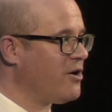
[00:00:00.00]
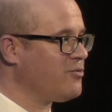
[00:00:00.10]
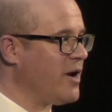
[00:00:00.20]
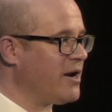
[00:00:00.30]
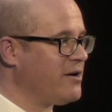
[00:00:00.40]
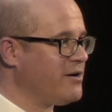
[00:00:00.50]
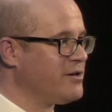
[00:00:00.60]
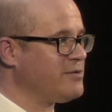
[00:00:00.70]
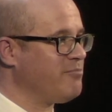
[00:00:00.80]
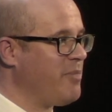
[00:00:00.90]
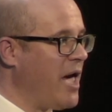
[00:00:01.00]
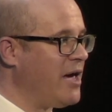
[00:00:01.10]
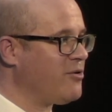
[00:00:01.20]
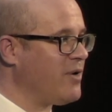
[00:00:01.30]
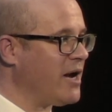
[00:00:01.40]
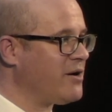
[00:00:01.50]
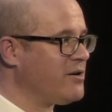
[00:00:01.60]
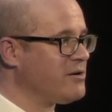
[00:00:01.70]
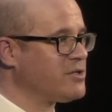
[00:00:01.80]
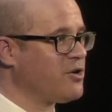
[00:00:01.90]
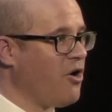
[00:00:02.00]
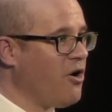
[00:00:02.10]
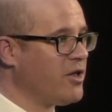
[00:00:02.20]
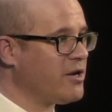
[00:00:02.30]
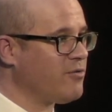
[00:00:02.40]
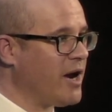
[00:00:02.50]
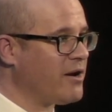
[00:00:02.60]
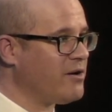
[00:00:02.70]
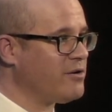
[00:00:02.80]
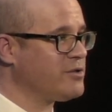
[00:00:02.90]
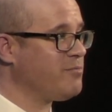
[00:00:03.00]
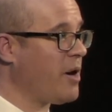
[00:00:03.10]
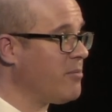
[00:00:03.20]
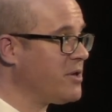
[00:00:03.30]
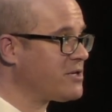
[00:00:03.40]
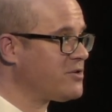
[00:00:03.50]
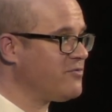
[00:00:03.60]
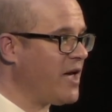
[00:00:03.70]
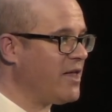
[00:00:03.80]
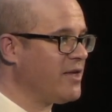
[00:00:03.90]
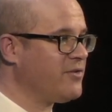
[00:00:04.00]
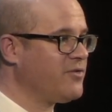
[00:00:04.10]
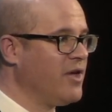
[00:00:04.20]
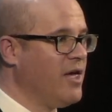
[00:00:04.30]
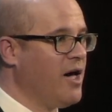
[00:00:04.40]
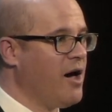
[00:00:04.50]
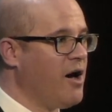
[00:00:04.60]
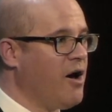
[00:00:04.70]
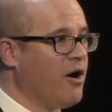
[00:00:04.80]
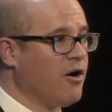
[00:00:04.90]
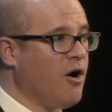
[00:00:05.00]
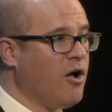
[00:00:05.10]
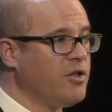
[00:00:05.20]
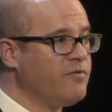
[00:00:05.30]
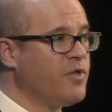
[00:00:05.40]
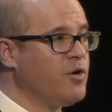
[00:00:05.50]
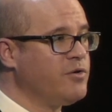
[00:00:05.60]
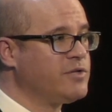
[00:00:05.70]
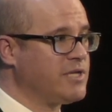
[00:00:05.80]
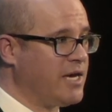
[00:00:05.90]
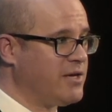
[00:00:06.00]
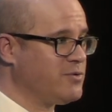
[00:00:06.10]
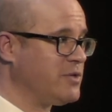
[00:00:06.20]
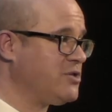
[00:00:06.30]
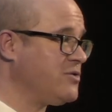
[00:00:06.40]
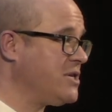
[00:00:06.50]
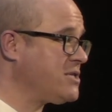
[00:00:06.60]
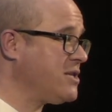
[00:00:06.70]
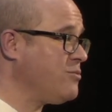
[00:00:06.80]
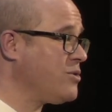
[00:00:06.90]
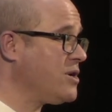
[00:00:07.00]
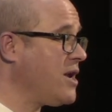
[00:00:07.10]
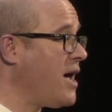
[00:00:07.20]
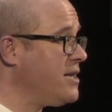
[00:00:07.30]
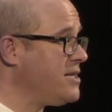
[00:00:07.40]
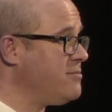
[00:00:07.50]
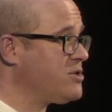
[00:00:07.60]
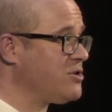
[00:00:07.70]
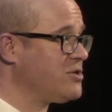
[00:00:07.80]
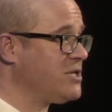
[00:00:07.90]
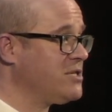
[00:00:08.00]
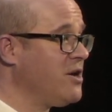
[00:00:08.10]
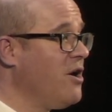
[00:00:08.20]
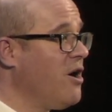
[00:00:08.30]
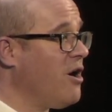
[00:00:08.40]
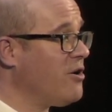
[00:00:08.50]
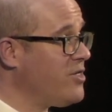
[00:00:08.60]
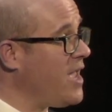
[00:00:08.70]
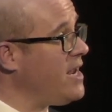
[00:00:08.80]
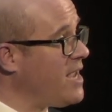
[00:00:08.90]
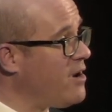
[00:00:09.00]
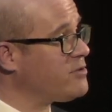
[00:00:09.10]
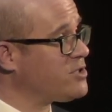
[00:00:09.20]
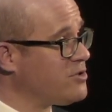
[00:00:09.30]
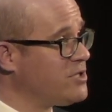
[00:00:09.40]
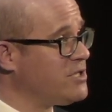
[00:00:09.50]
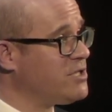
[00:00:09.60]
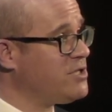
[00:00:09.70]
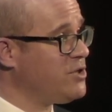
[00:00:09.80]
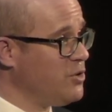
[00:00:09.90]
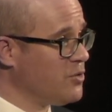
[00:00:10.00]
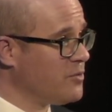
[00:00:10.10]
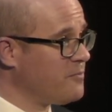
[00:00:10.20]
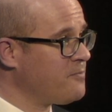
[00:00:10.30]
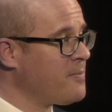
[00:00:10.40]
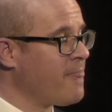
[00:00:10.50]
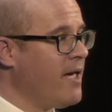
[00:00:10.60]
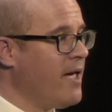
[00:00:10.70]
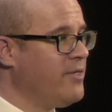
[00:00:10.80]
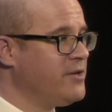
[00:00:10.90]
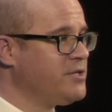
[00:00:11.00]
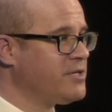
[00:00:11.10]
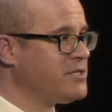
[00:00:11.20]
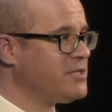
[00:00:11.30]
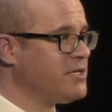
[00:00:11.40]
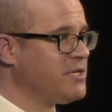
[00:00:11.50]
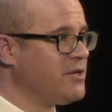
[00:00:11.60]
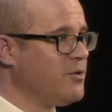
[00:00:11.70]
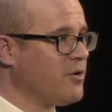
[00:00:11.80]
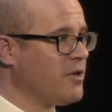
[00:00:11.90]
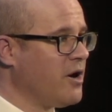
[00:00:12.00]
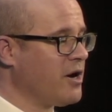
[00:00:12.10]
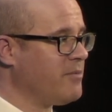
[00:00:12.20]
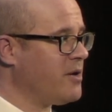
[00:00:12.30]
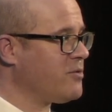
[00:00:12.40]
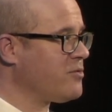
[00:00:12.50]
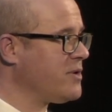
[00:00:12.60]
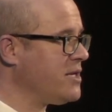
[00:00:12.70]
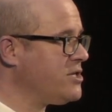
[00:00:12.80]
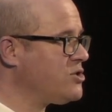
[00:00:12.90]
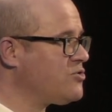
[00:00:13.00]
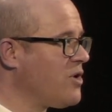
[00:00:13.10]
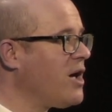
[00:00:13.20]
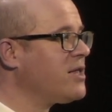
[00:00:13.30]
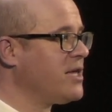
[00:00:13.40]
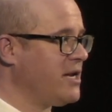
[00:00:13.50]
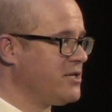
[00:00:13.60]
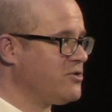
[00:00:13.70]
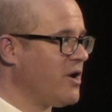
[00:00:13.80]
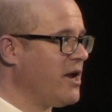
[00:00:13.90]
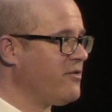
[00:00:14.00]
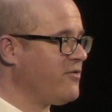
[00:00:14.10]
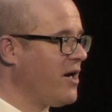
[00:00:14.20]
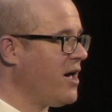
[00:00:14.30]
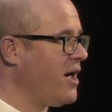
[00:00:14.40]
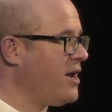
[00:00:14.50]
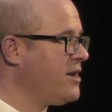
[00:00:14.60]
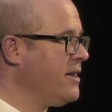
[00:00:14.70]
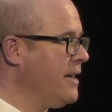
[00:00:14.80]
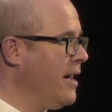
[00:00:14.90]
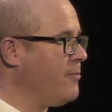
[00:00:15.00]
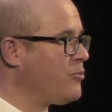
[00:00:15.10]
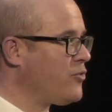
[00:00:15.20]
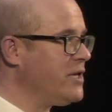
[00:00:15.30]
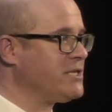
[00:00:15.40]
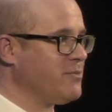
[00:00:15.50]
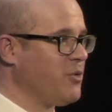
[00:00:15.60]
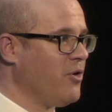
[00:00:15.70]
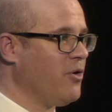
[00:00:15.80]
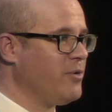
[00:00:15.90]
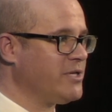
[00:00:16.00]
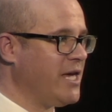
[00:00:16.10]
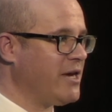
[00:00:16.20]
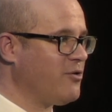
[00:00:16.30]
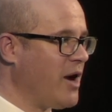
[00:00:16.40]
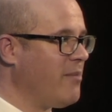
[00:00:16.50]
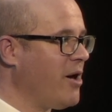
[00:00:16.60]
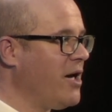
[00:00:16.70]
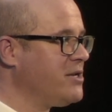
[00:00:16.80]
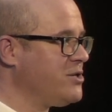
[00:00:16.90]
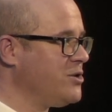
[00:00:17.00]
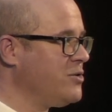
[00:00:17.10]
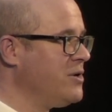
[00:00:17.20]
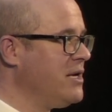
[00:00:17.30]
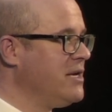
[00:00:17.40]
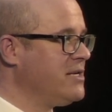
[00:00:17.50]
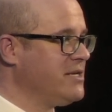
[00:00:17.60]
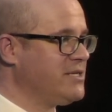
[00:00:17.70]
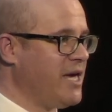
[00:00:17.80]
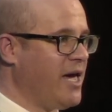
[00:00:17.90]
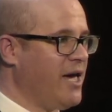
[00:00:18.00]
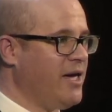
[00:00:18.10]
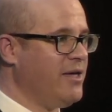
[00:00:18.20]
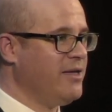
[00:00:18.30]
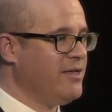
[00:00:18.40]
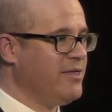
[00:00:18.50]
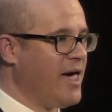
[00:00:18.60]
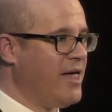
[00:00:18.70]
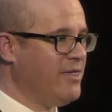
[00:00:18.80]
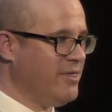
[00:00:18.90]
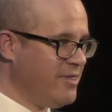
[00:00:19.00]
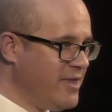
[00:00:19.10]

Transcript: card records, bank records, calling records, public surveillance? Are all of those things which traditionally were not deemed searches, are they now searches too? And the justices at the oral argument were really struggling to try to find a principle which they could grab onto to say that